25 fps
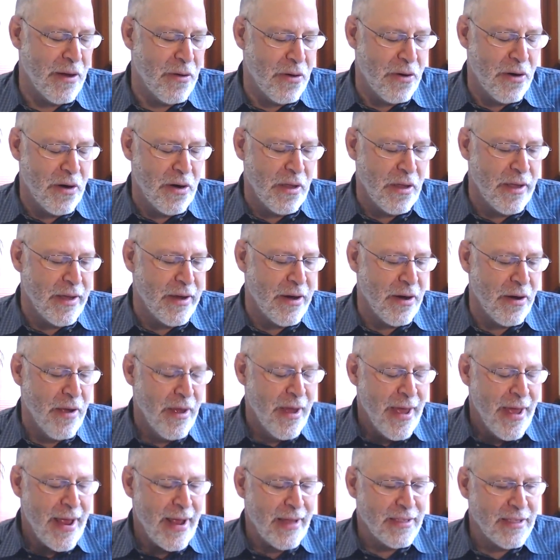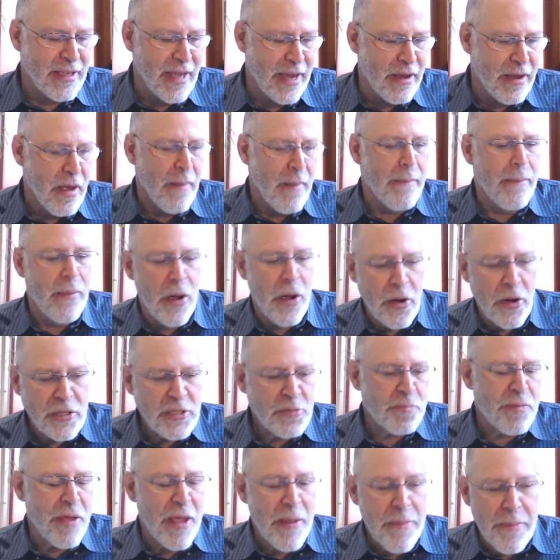earlier, it's like
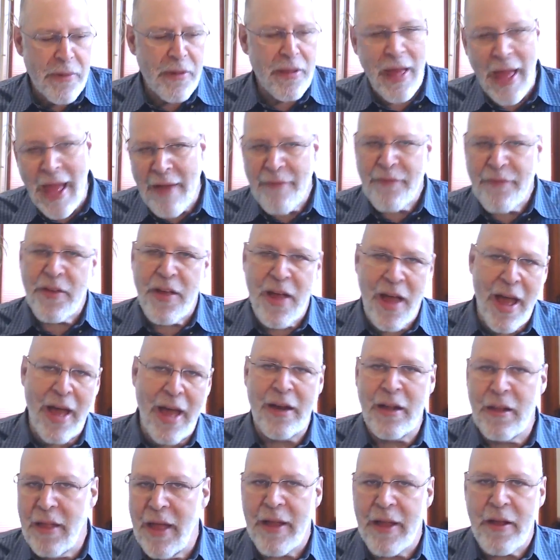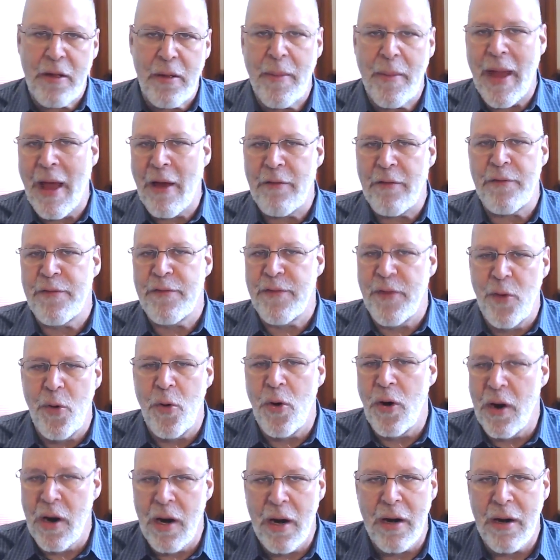most people have kind of like about
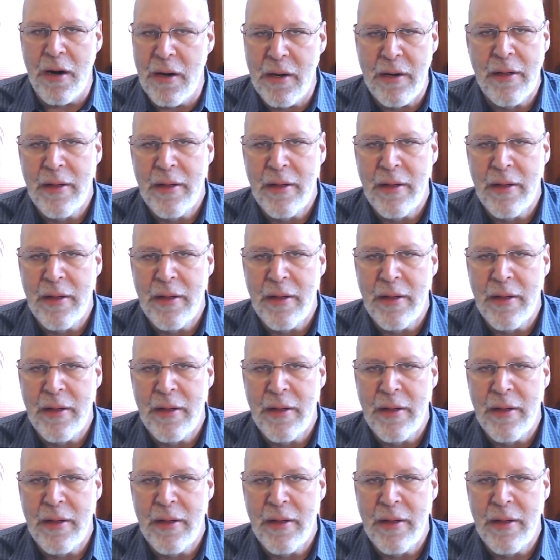4